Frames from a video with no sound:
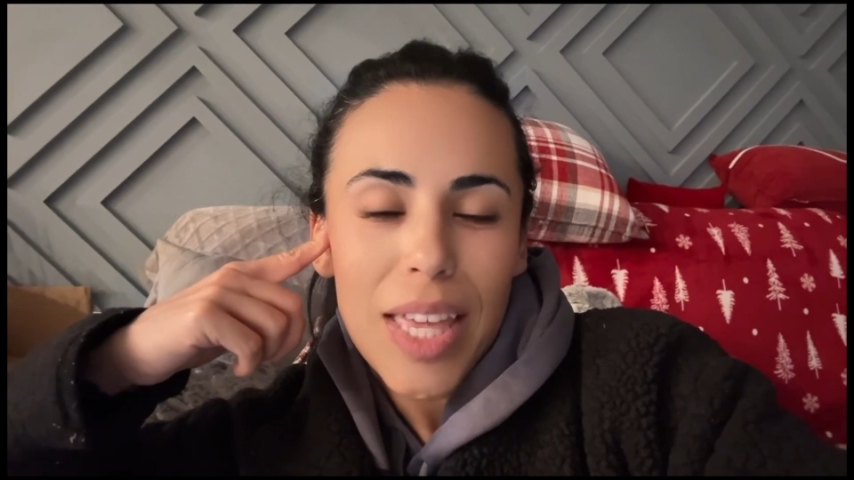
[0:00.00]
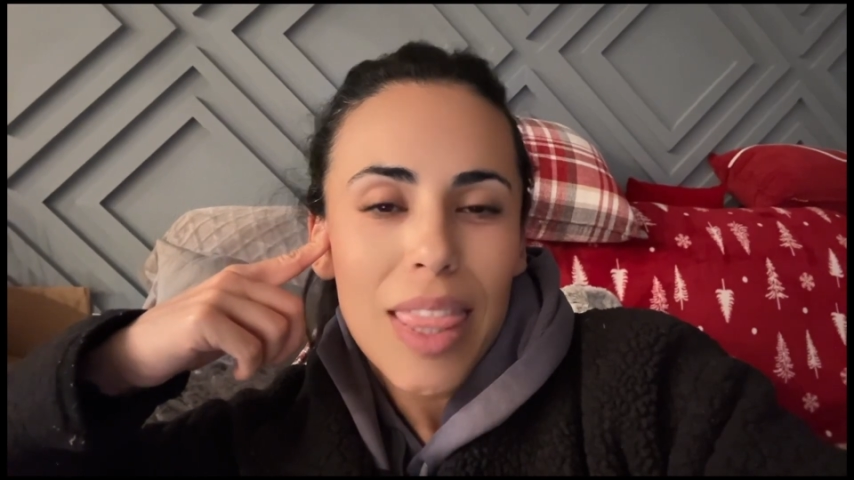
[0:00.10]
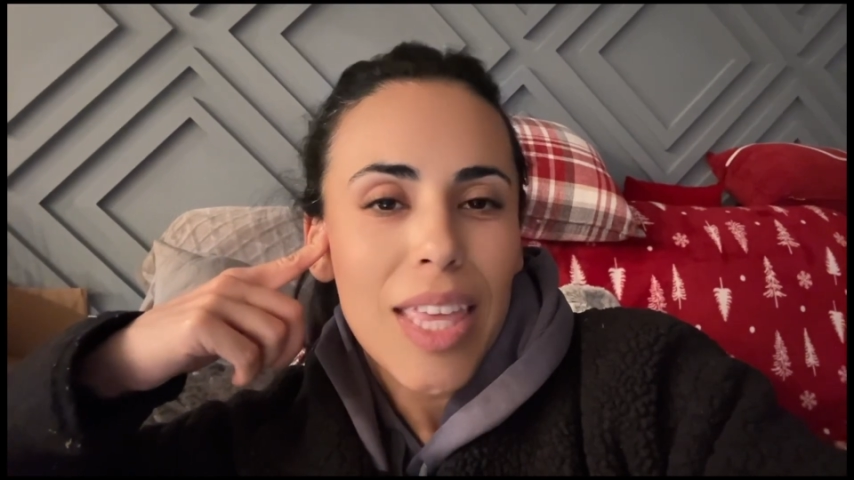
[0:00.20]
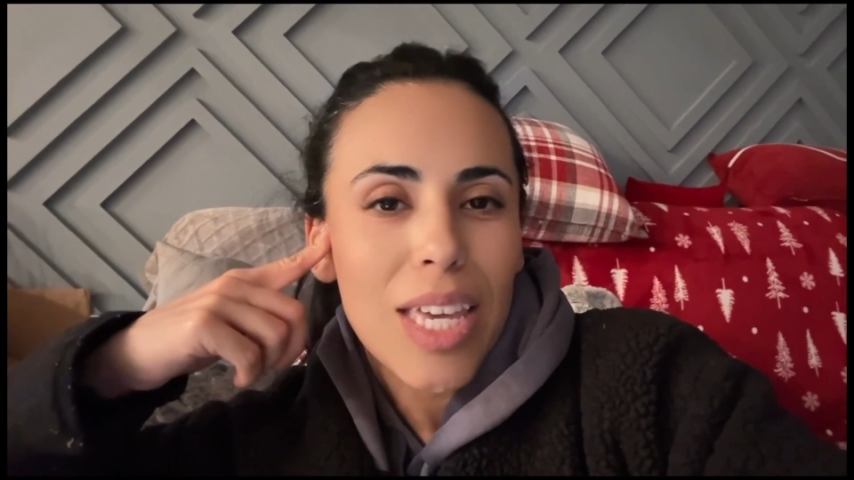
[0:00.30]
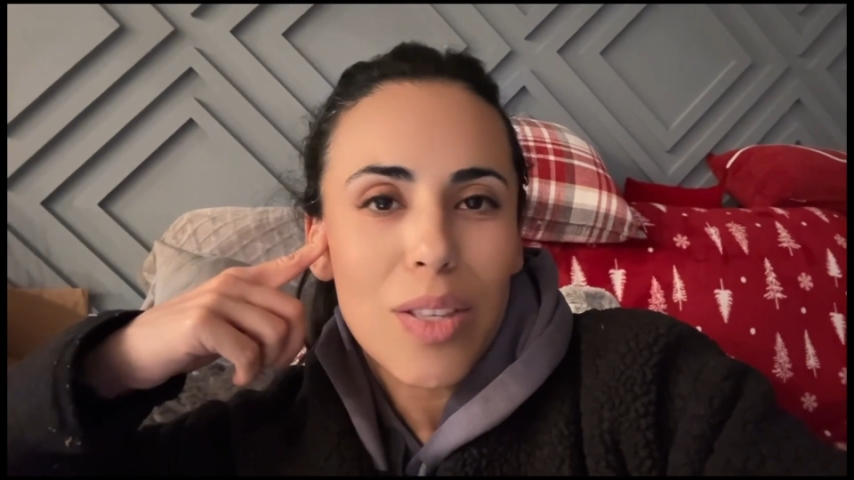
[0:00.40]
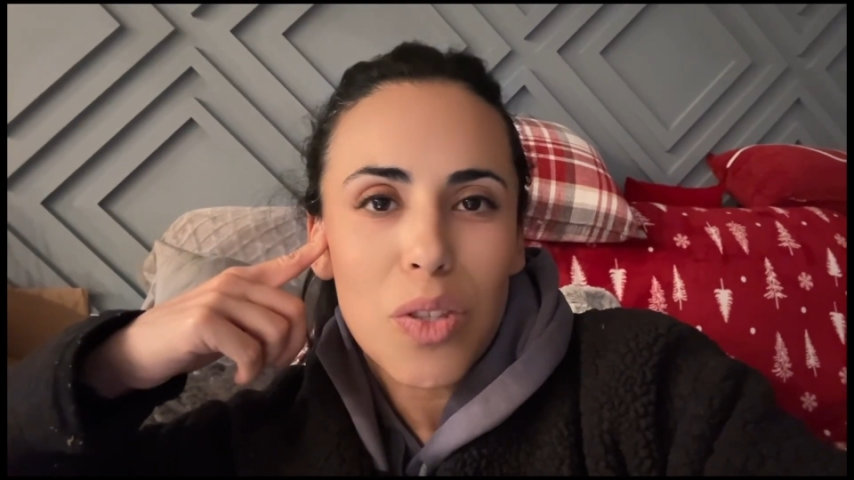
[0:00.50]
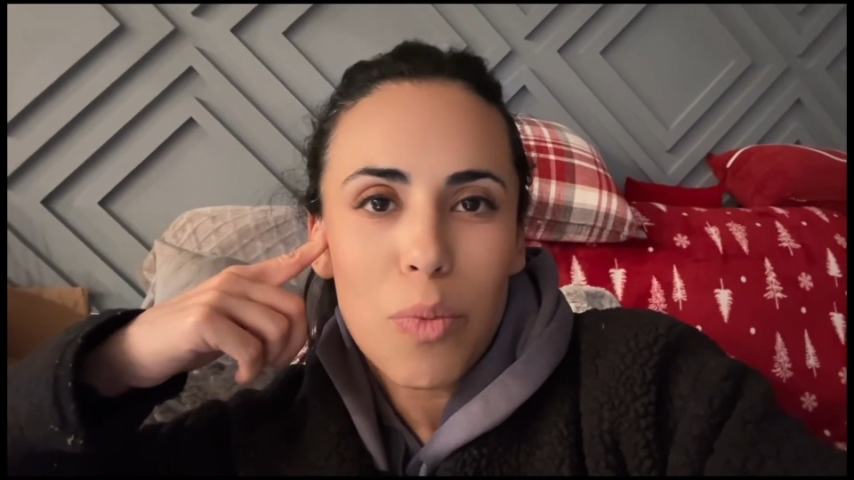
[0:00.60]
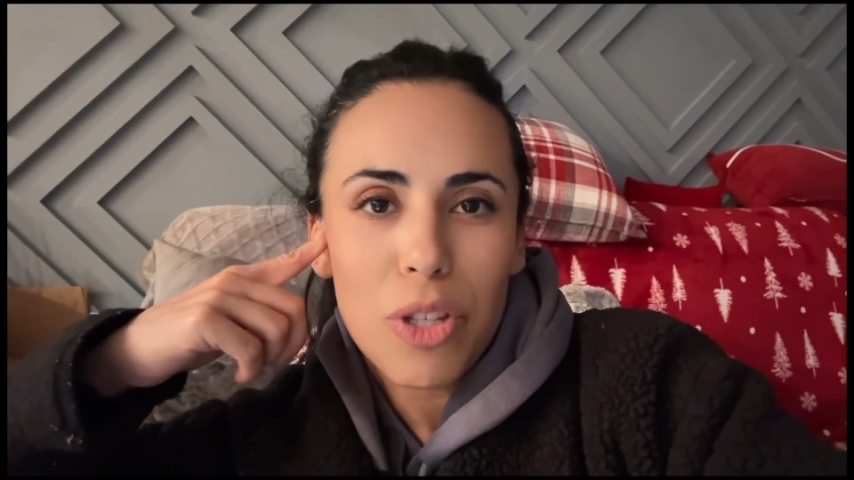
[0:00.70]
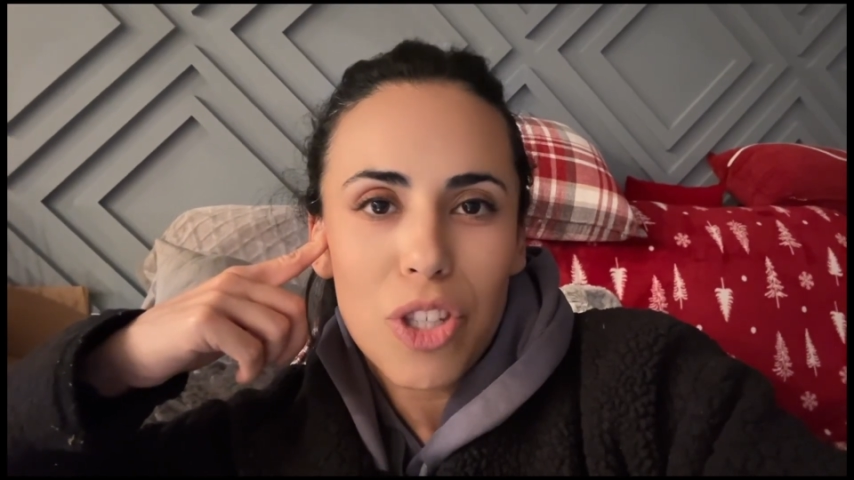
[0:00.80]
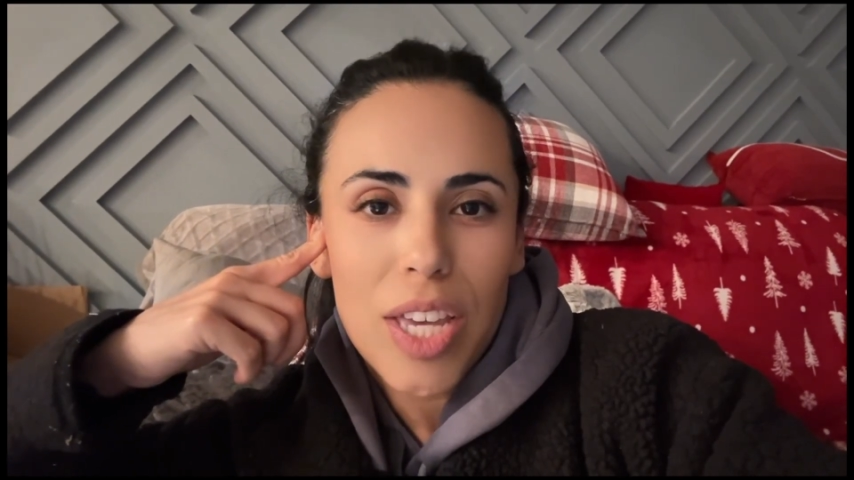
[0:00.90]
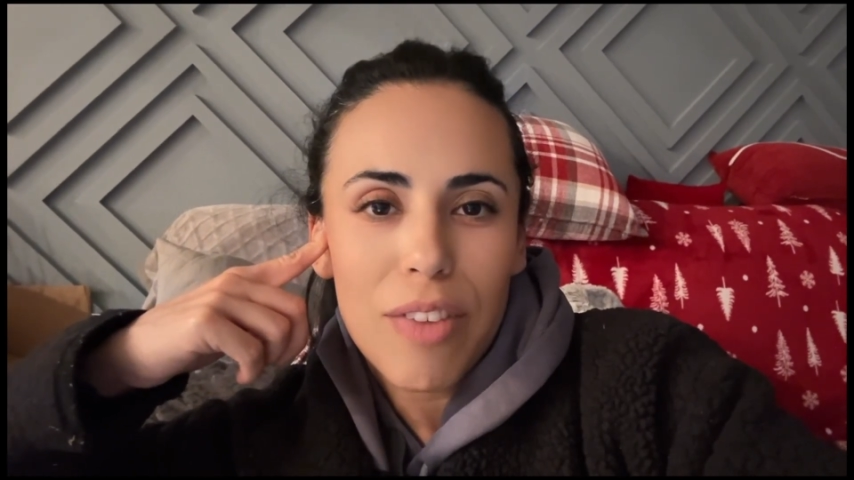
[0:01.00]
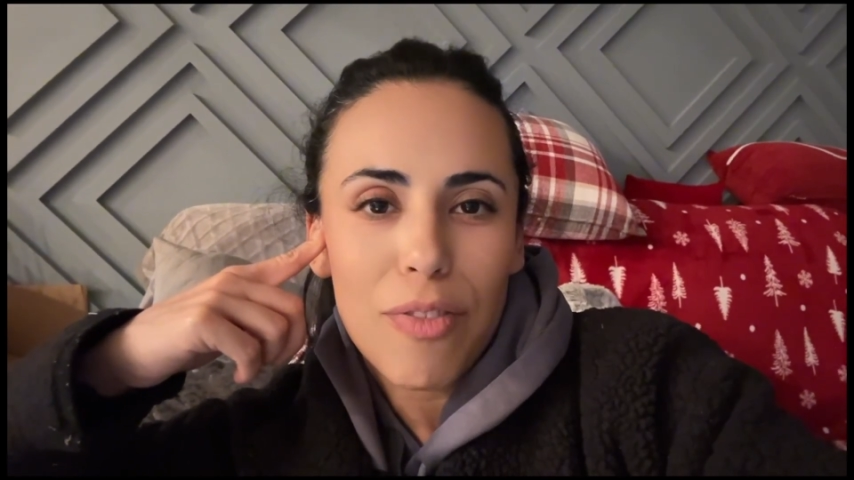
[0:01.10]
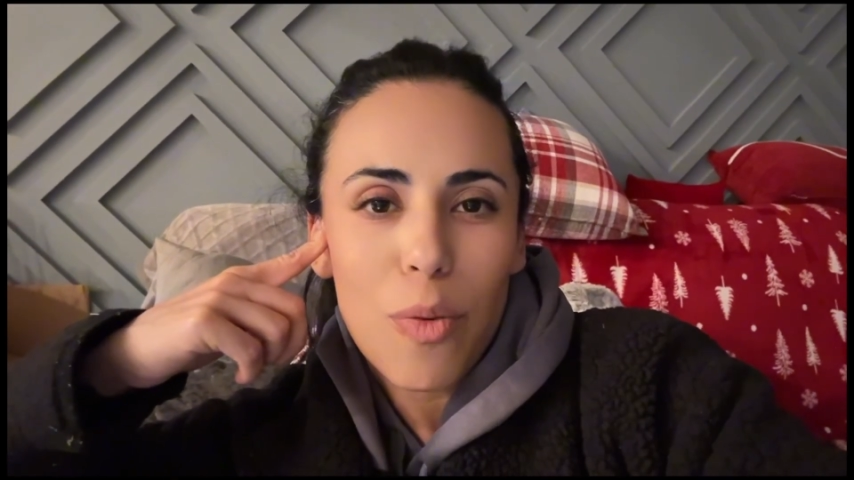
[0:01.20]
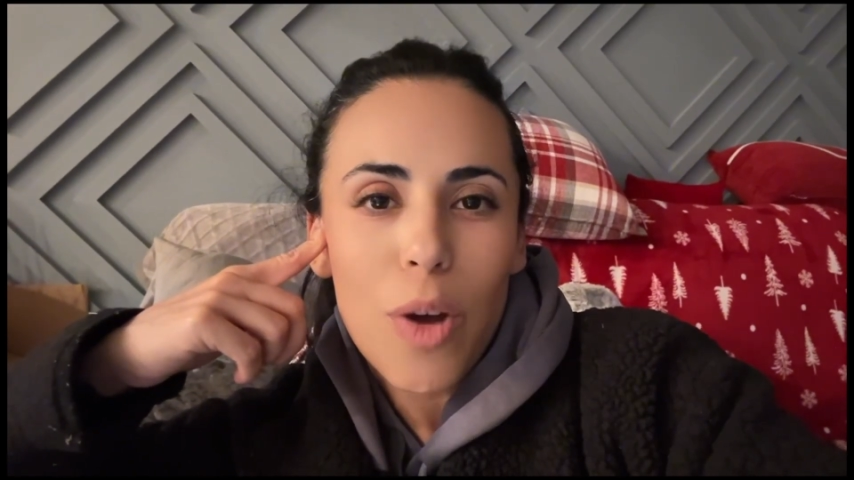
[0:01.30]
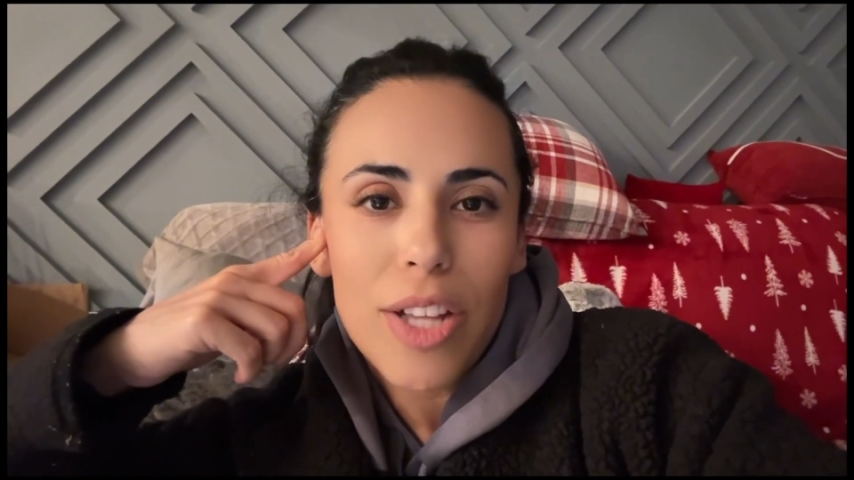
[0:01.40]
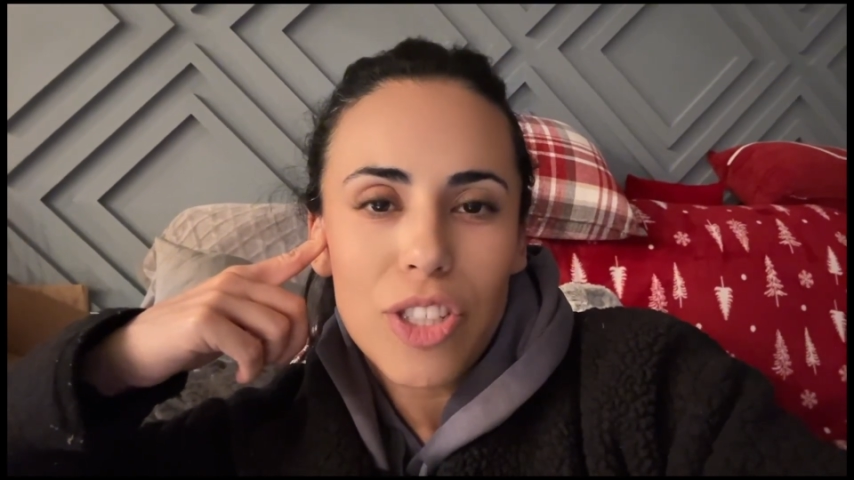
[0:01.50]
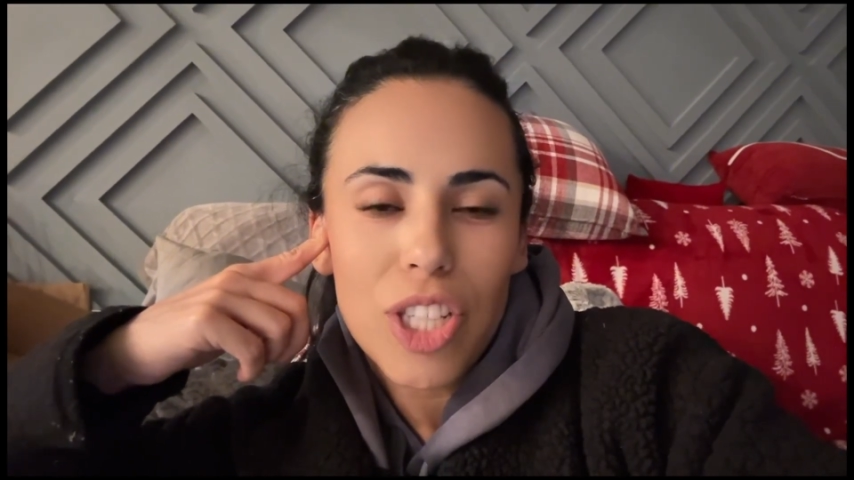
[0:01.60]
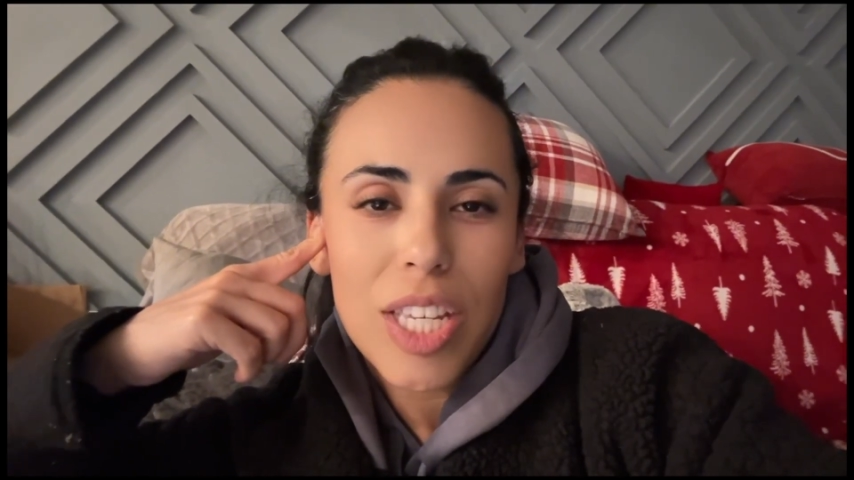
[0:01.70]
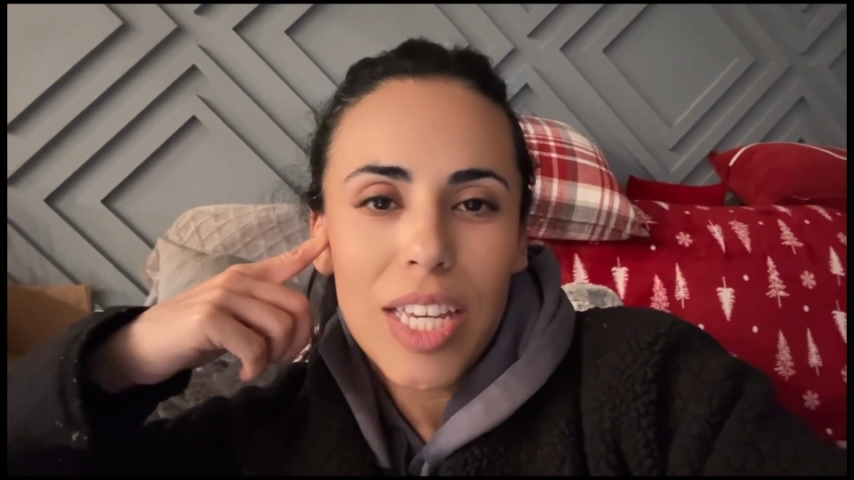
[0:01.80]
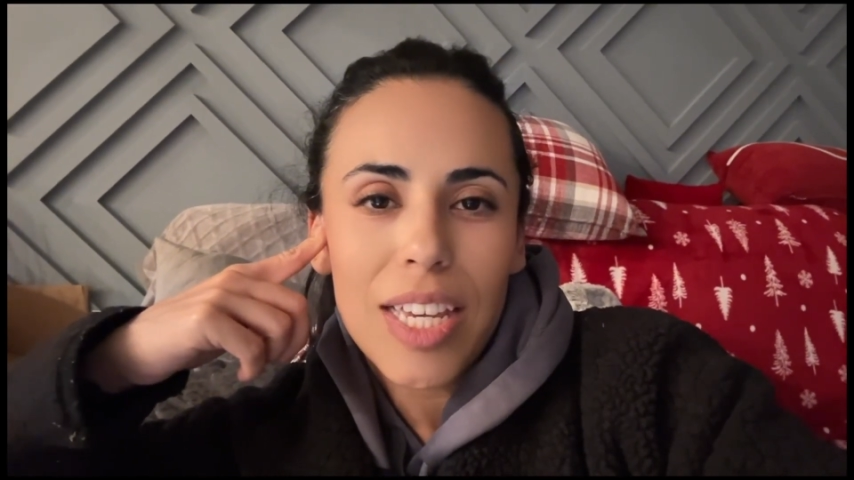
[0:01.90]
Thank you so much again for
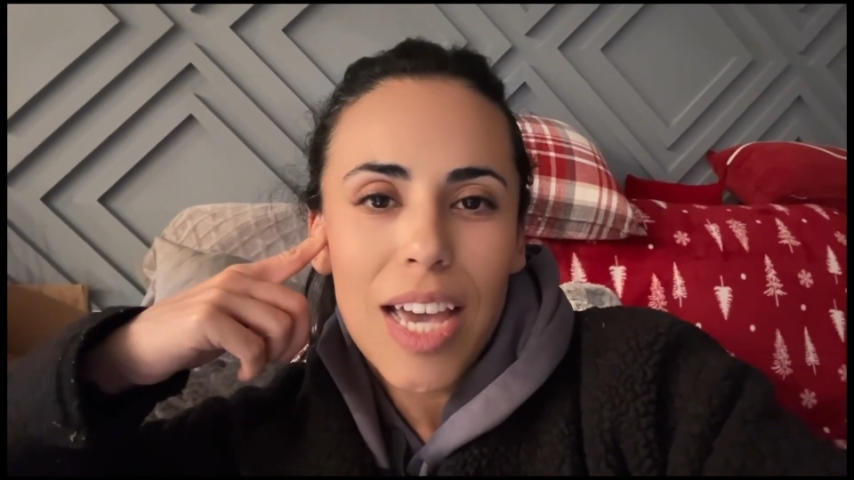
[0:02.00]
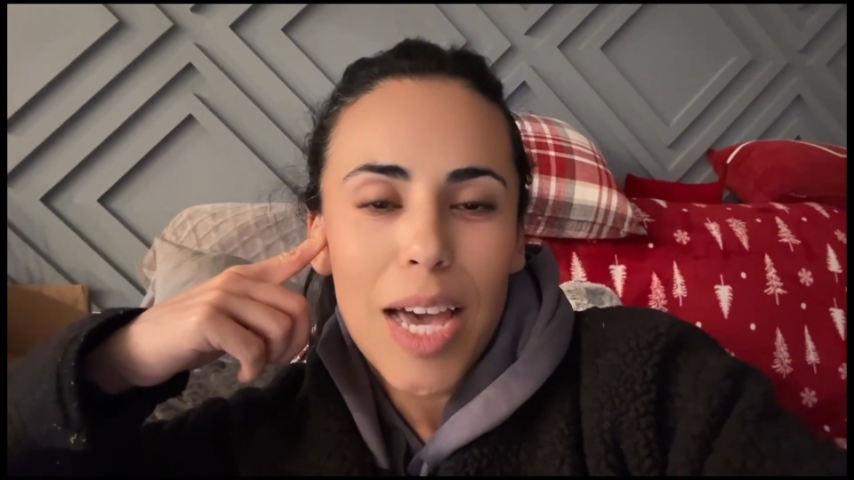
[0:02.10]
watching.